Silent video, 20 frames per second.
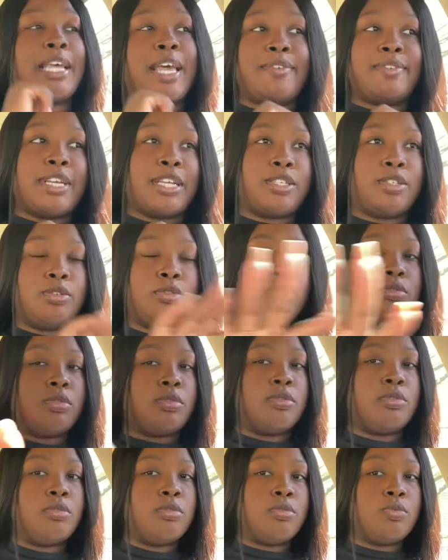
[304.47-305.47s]
and I have
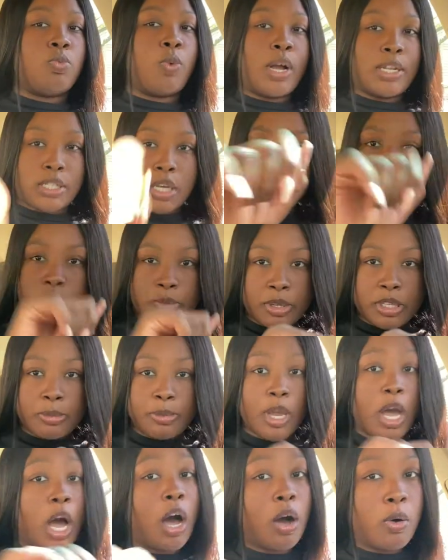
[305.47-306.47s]
tattoos. Watch how you speak to
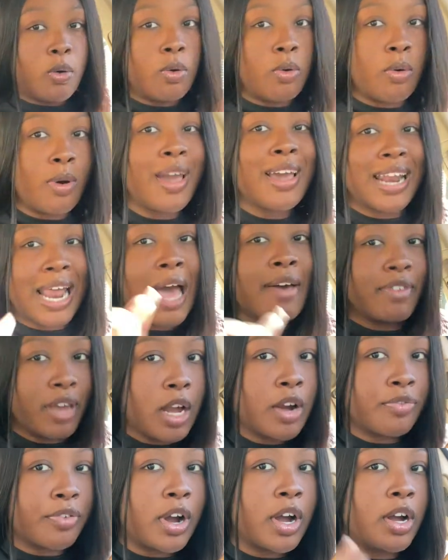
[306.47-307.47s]
me. Oh, and I have an
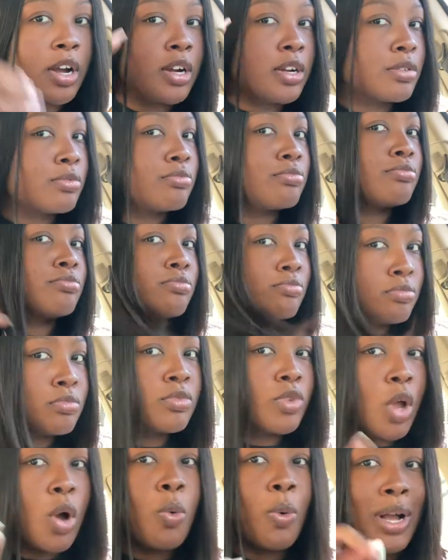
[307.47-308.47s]
air fryer.
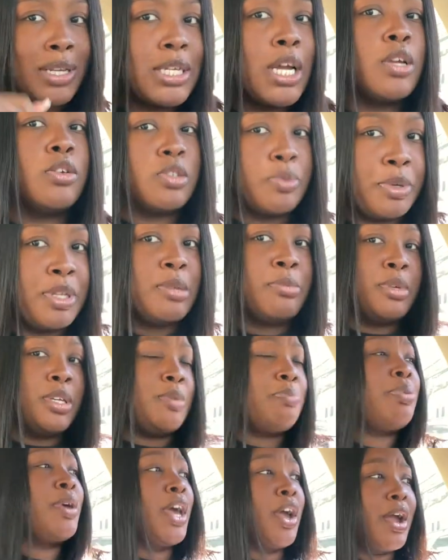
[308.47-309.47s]
Watch how you speak to me.
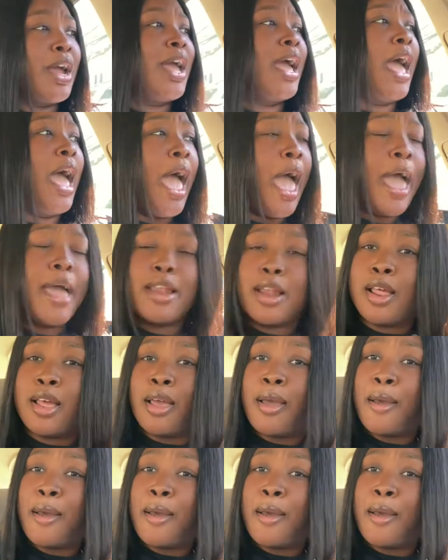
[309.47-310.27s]
Period.